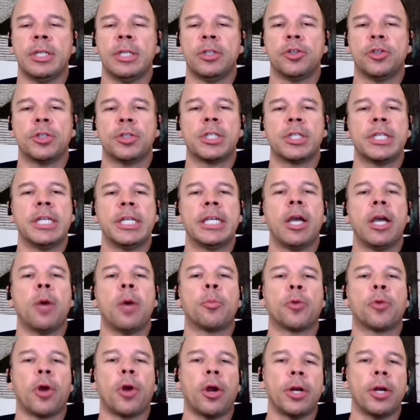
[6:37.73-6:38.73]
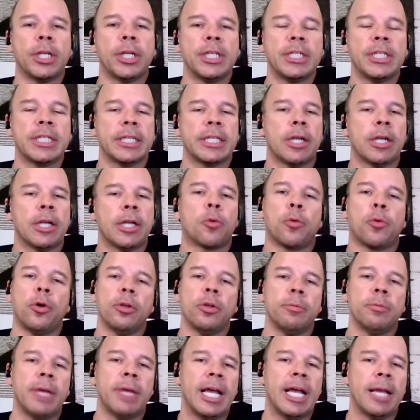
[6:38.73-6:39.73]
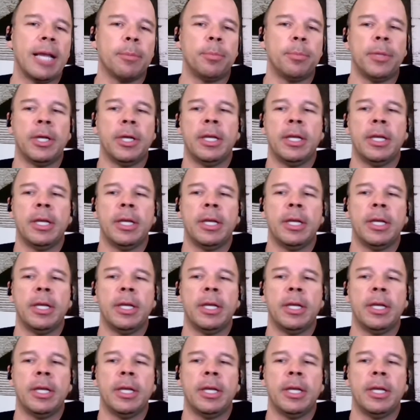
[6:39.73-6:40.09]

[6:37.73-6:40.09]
adjusting our priorities and our roadmap